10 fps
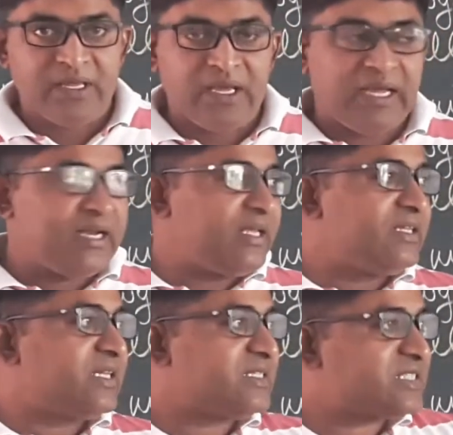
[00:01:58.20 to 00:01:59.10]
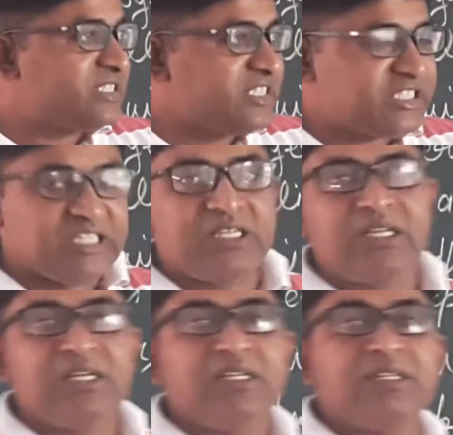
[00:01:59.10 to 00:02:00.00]
and in the
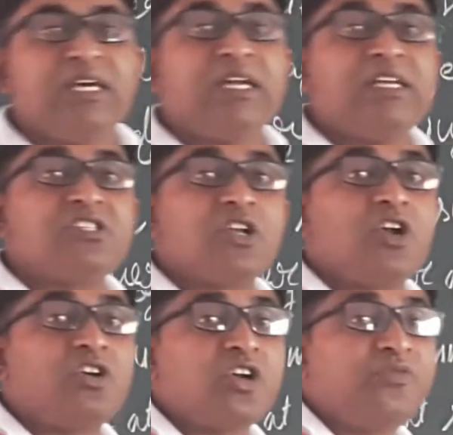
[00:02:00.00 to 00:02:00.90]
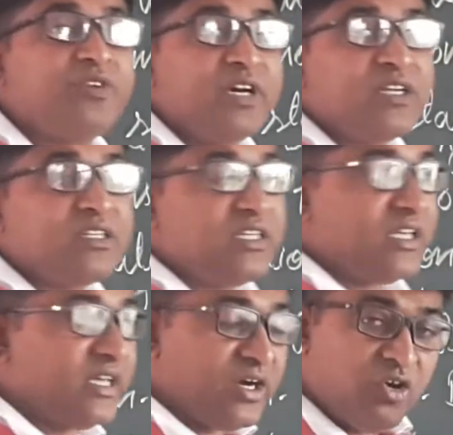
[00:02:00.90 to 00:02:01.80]
city there is a lot of
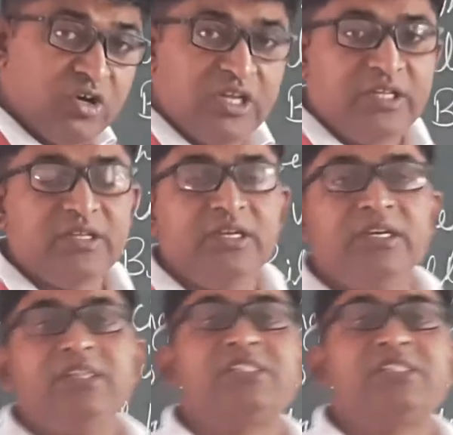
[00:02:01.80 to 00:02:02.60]
dirt. Only in